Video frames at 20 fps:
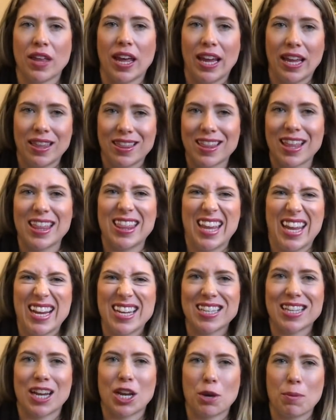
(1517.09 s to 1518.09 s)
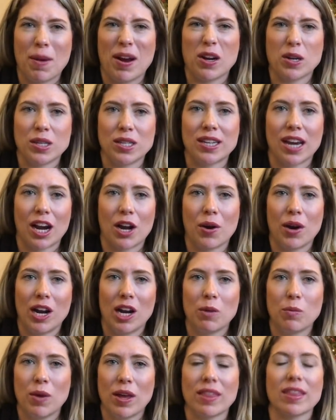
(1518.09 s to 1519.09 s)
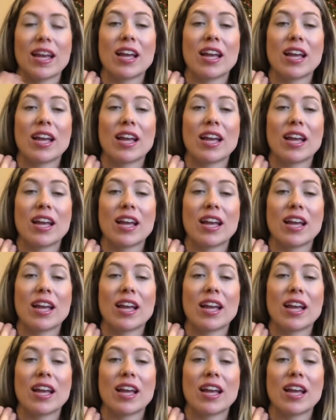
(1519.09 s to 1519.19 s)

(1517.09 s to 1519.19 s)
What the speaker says: like the things that your parents decorated with.